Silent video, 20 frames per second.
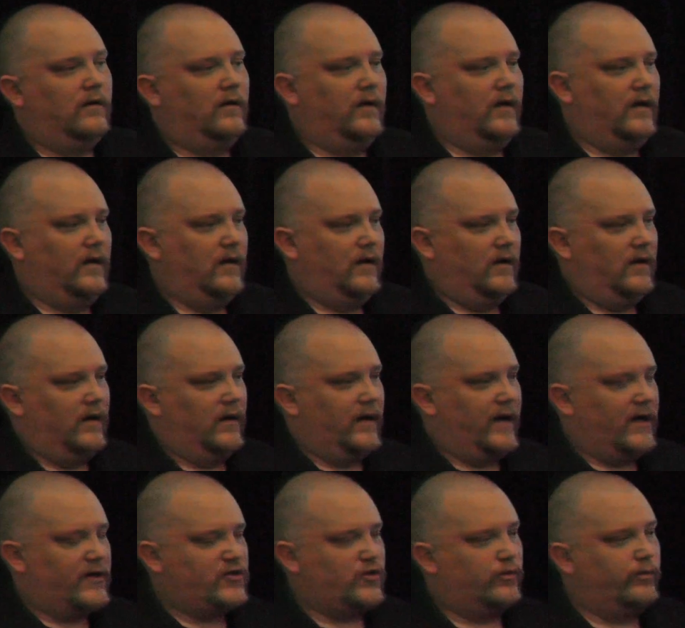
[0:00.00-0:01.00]
an
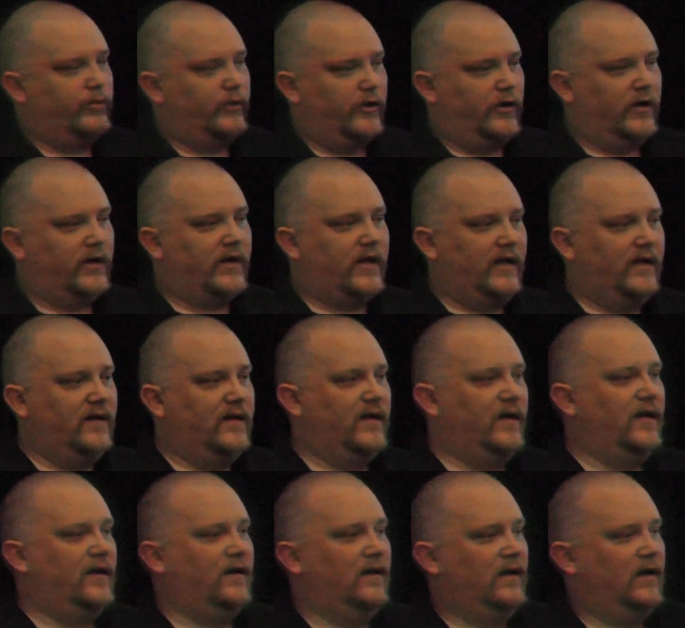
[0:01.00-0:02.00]
actual book, and
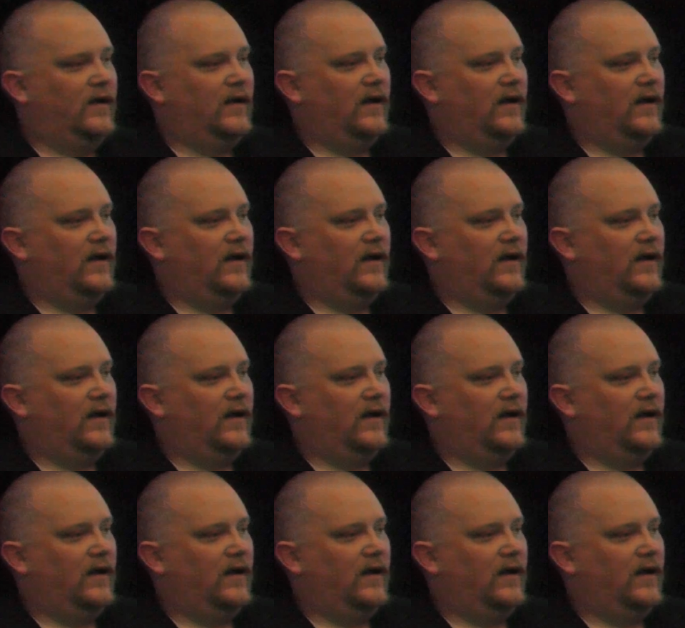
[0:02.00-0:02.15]
then